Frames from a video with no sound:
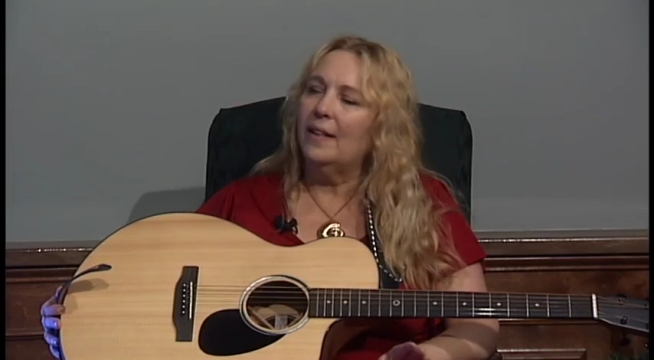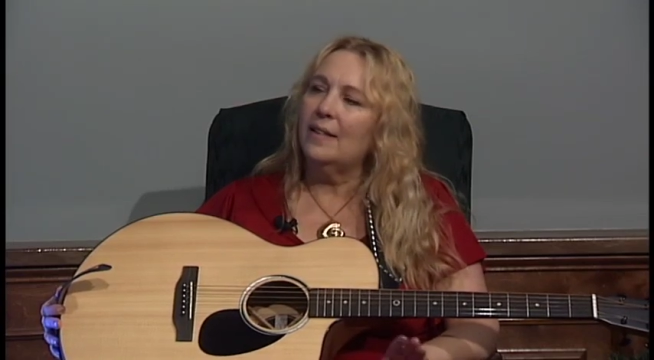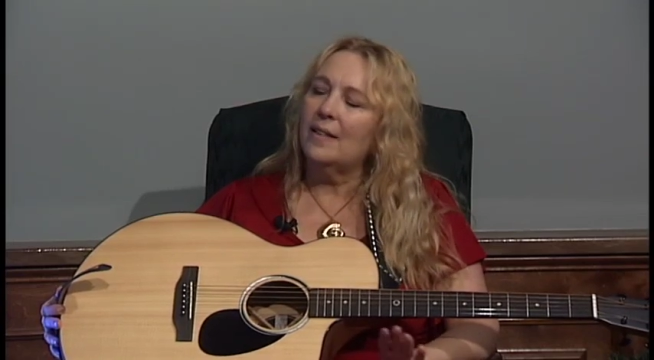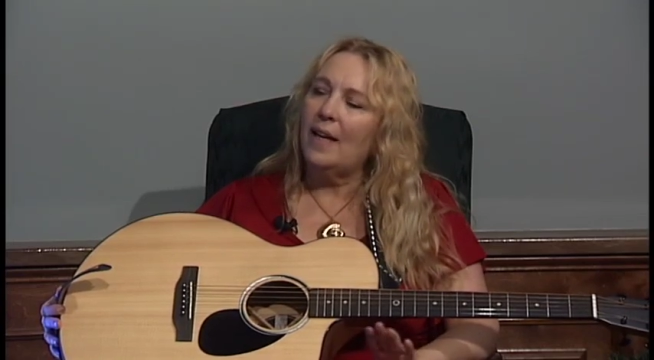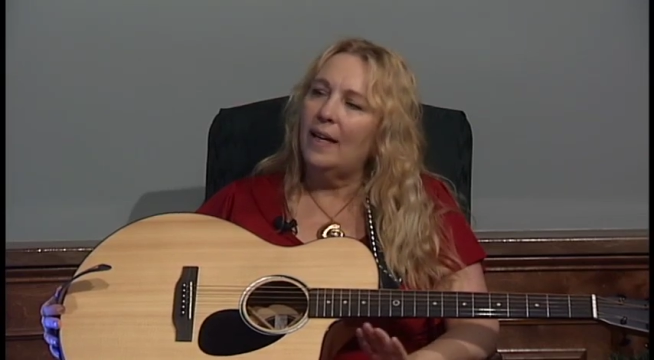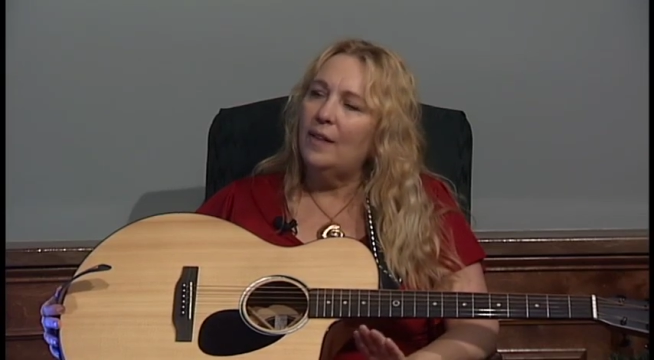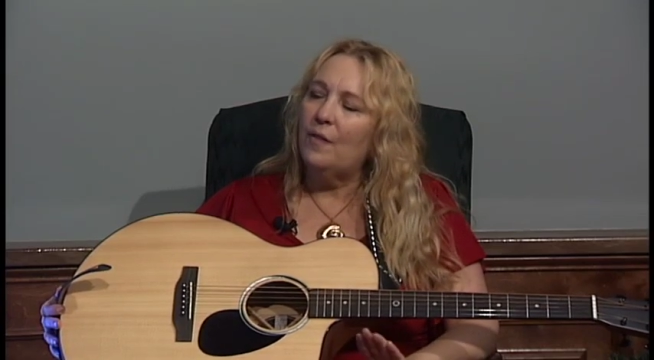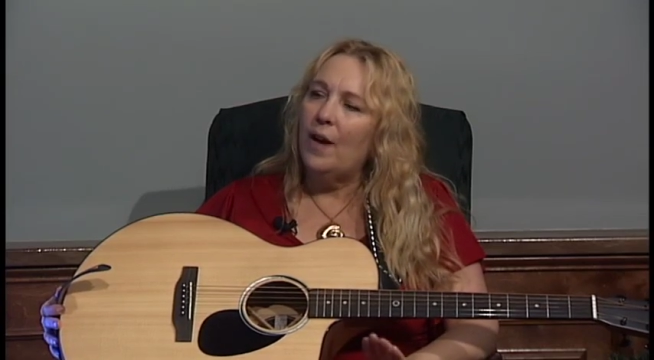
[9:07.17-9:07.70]
It's
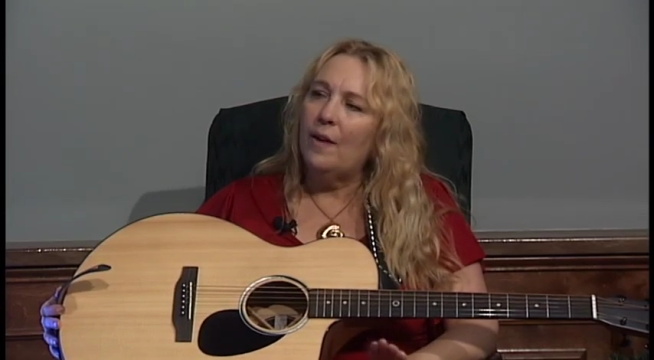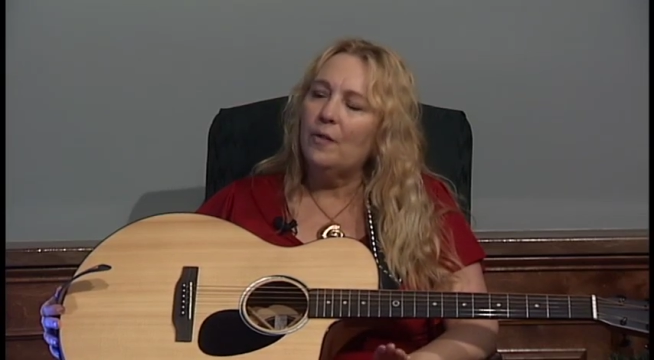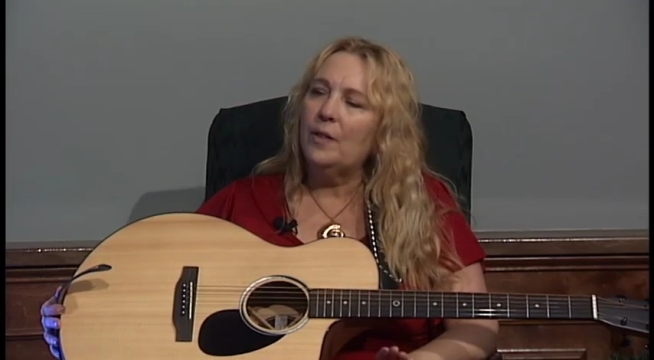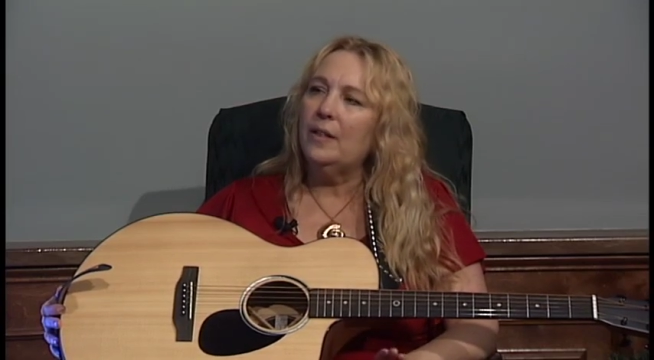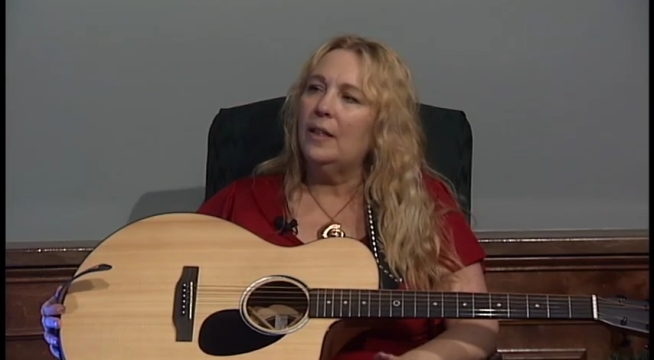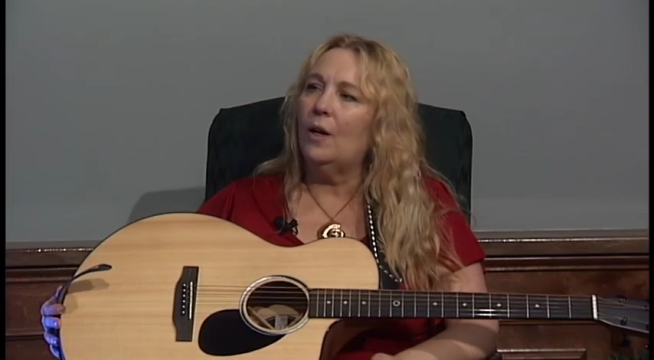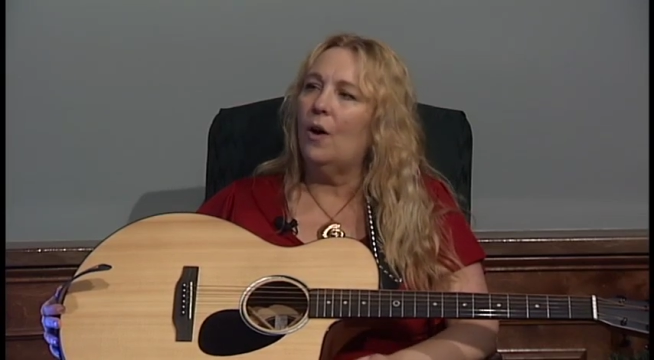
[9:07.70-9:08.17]
kind of everything